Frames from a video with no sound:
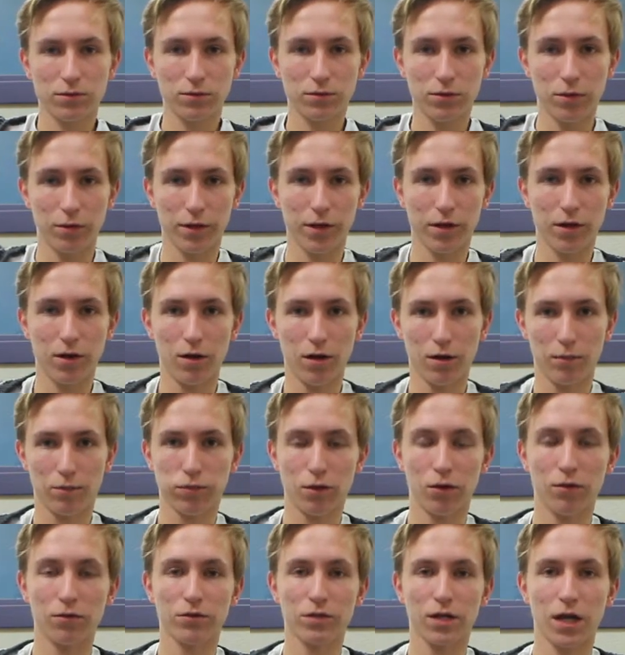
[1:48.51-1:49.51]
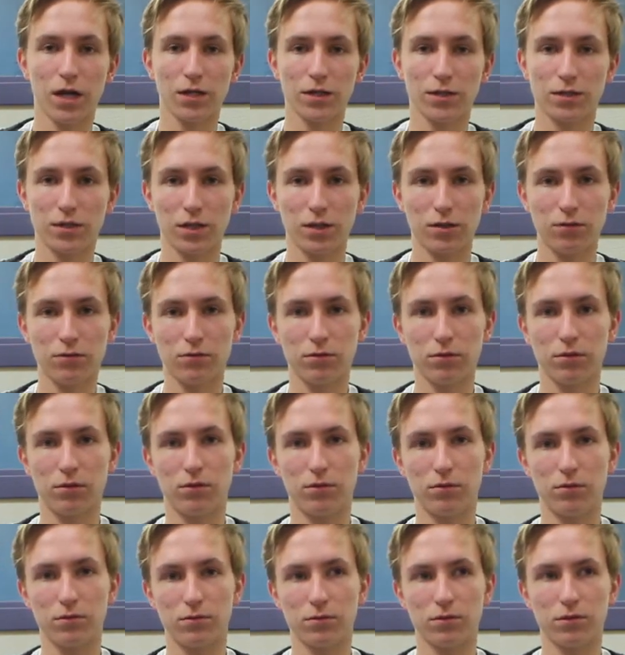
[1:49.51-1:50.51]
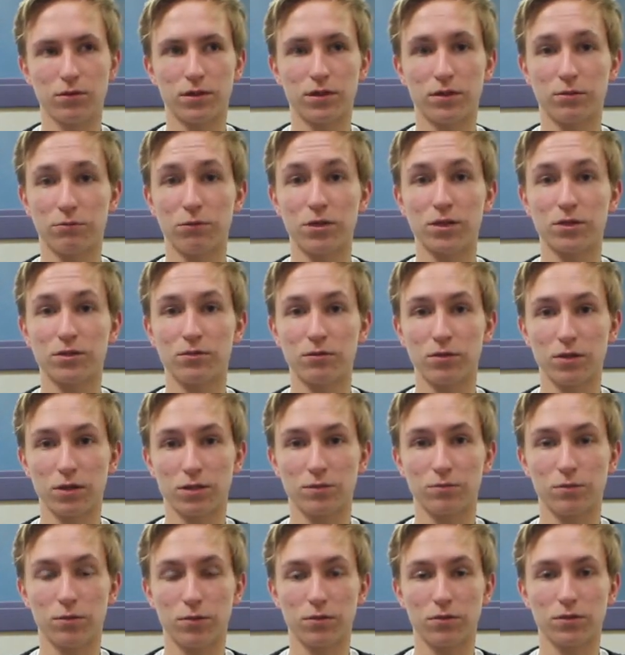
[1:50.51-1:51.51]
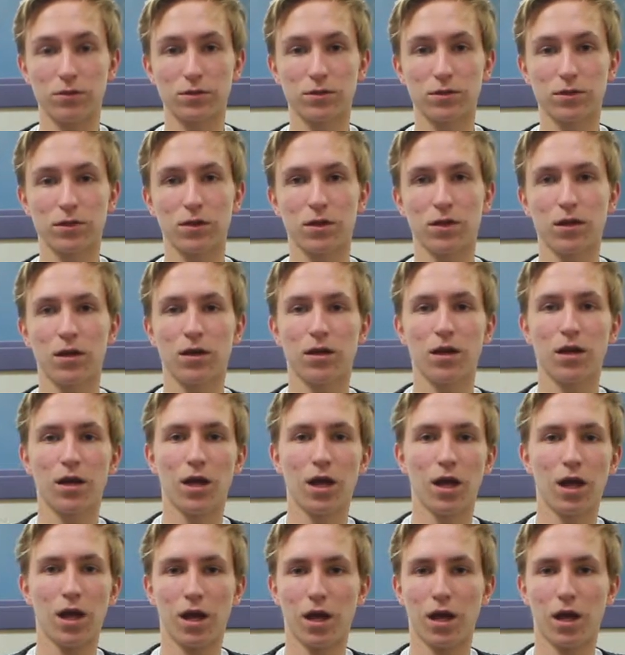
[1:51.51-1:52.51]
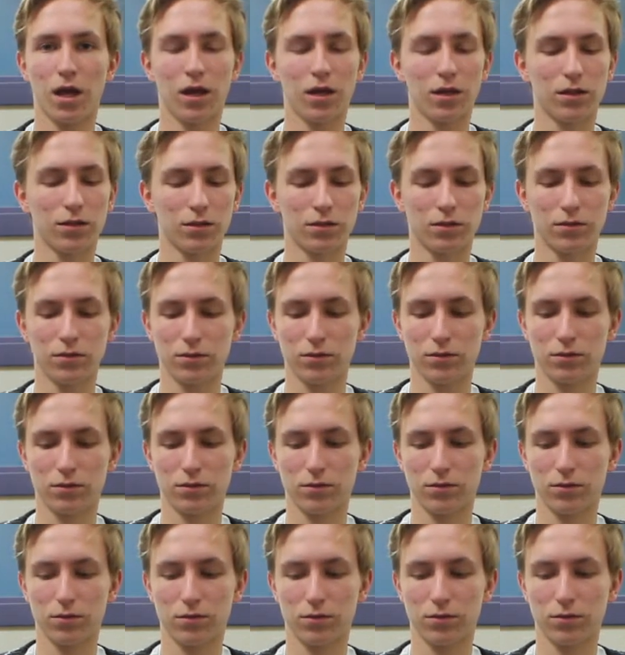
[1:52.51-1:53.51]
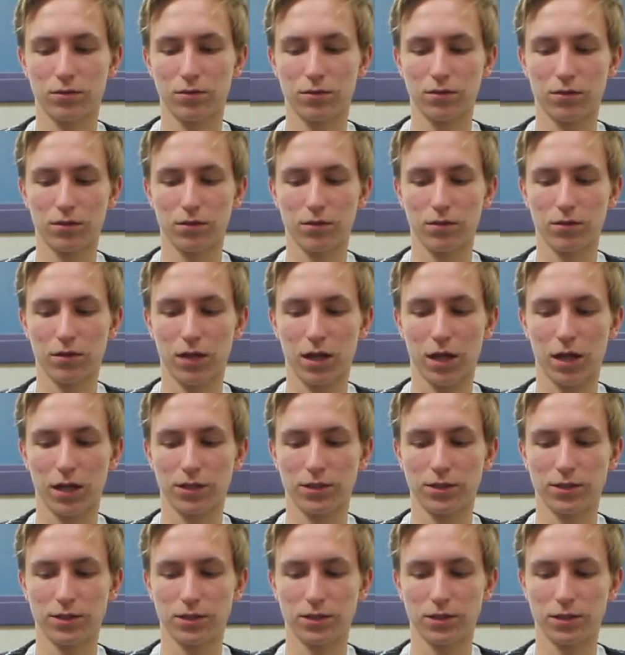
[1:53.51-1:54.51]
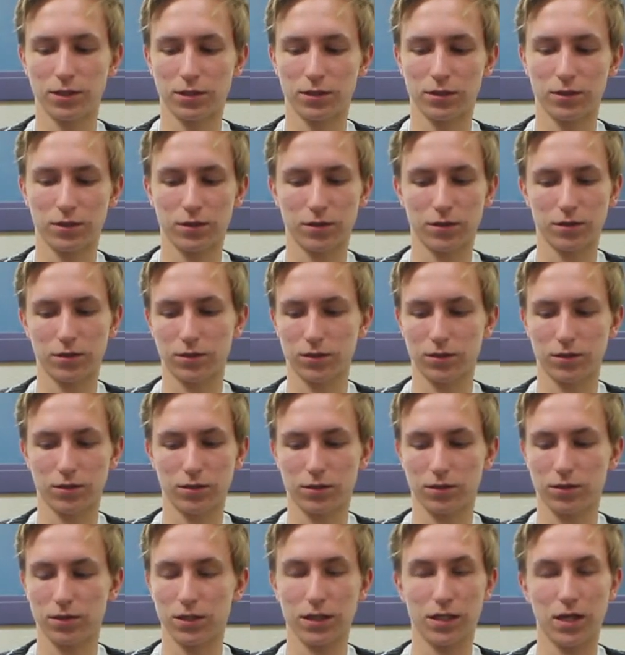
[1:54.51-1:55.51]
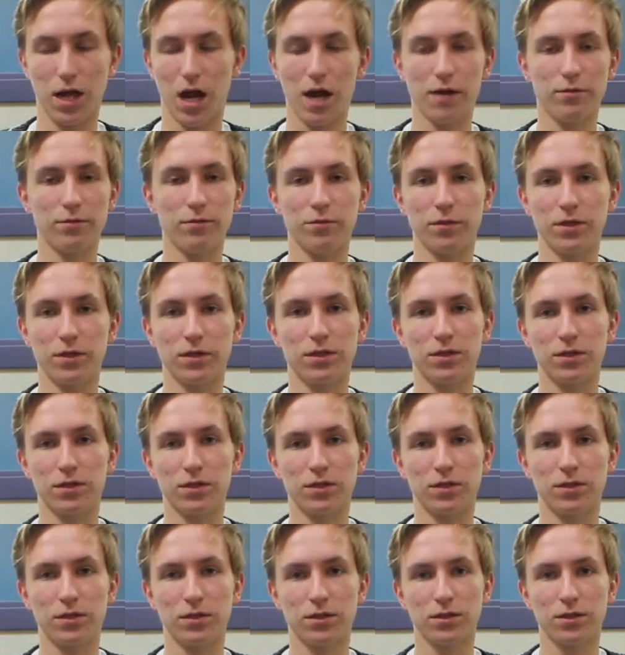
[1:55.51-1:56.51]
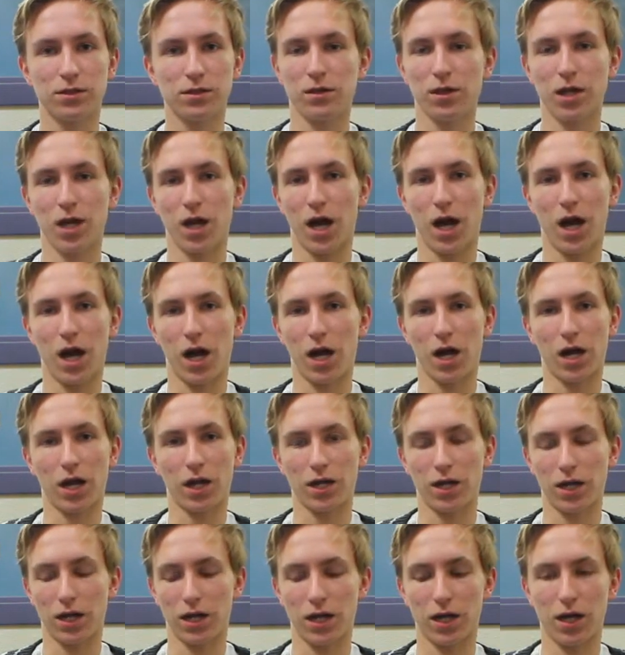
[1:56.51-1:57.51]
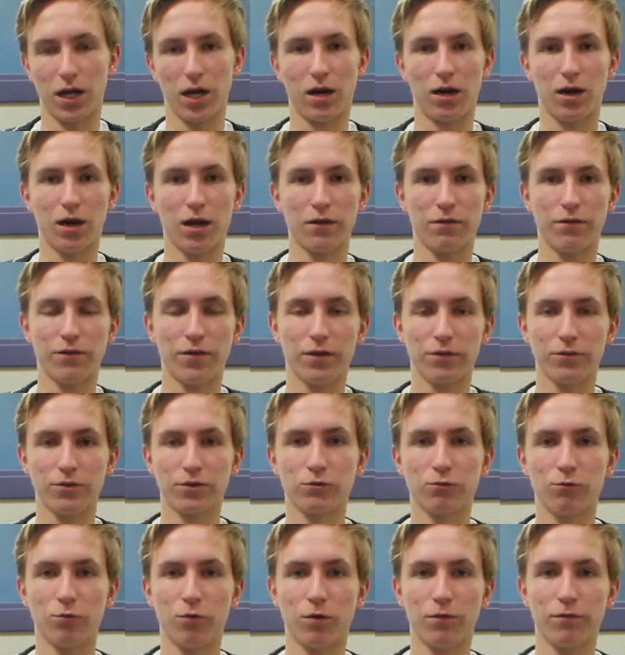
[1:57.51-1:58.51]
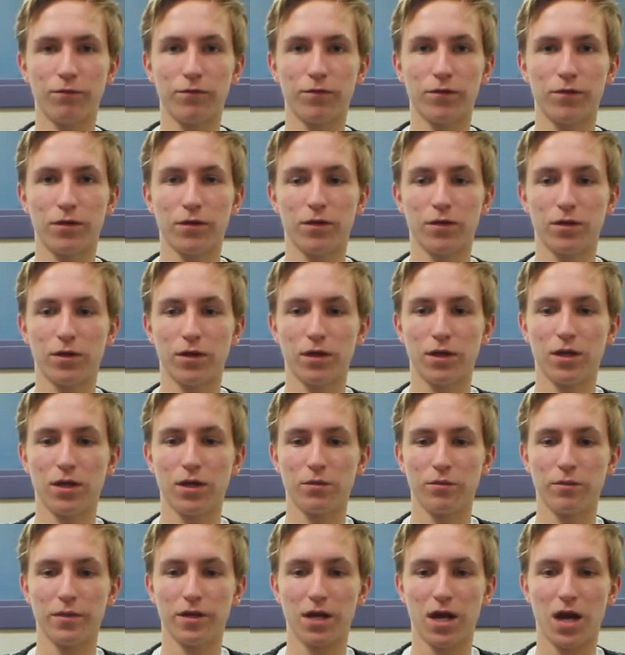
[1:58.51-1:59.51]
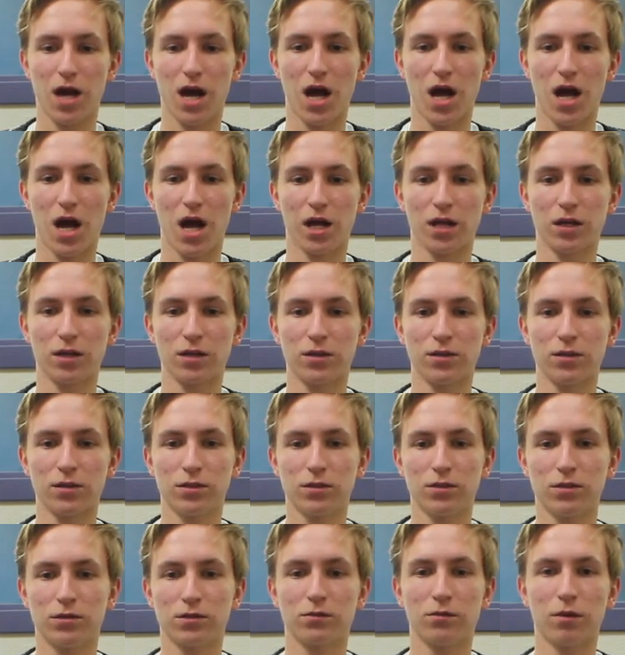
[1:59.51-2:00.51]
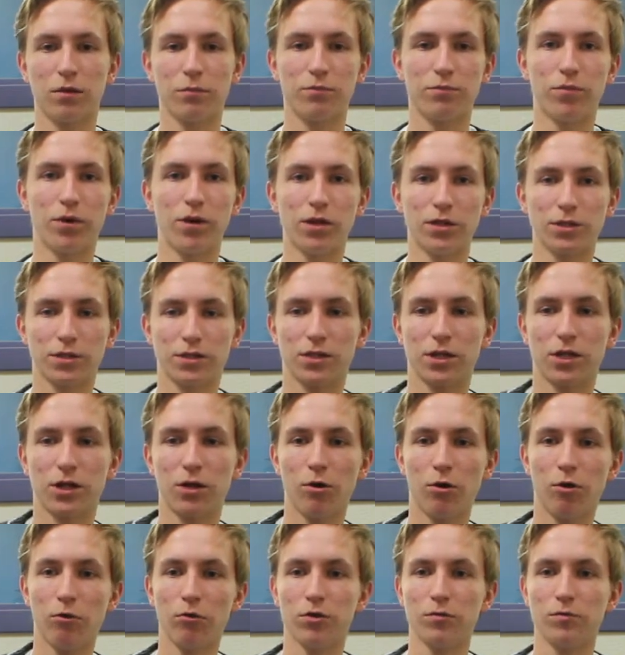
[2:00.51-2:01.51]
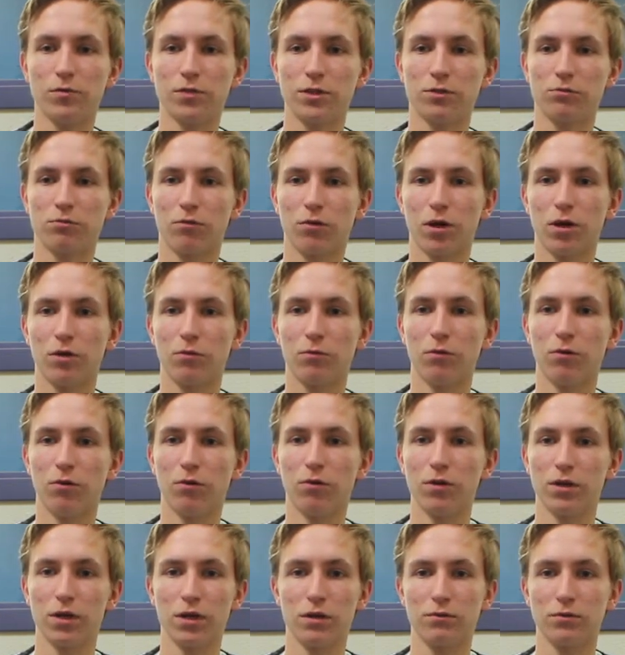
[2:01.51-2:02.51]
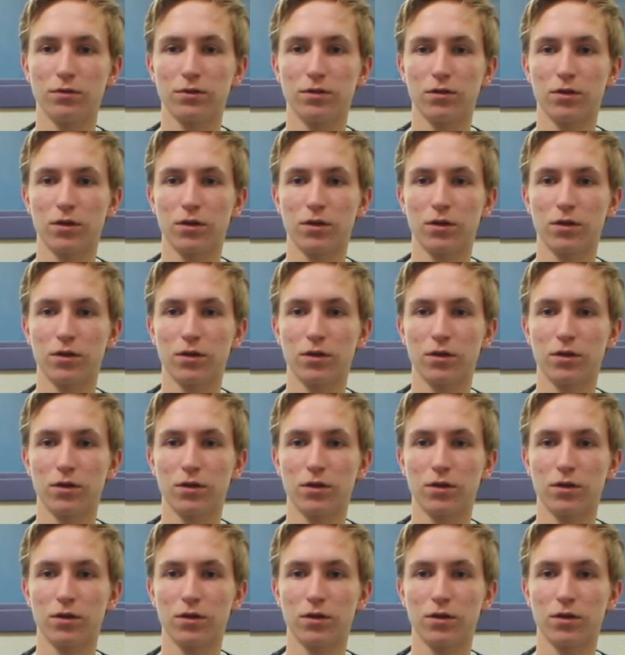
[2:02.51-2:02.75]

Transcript: Tony Hawk Pro Skater 2, on the original Xbox. And I just, it came to me. I, I felt schwumph in me heart, so I punched a hole in me drywall and I was